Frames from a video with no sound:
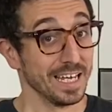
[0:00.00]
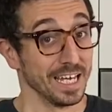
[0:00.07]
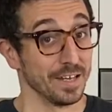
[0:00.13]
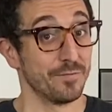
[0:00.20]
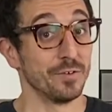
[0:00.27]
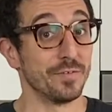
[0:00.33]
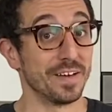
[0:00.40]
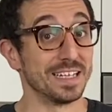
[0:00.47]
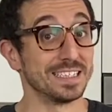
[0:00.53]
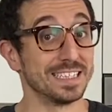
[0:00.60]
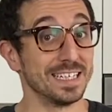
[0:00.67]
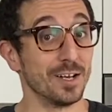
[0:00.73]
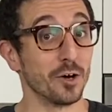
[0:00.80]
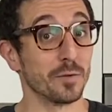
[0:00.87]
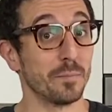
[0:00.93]
If you
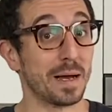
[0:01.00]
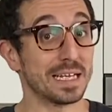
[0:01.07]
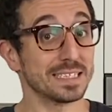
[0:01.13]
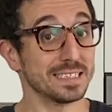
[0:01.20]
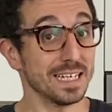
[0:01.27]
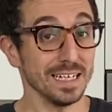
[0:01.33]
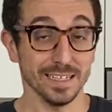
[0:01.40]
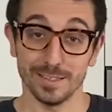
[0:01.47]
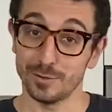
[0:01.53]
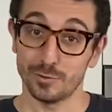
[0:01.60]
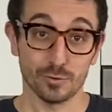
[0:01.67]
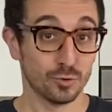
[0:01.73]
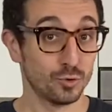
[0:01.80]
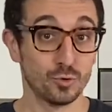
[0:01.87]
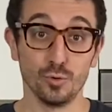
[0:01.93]
fancy long pasta,
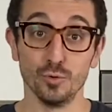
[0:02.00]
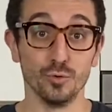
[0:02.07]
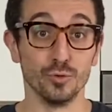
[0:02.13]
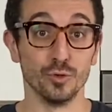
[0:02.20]
do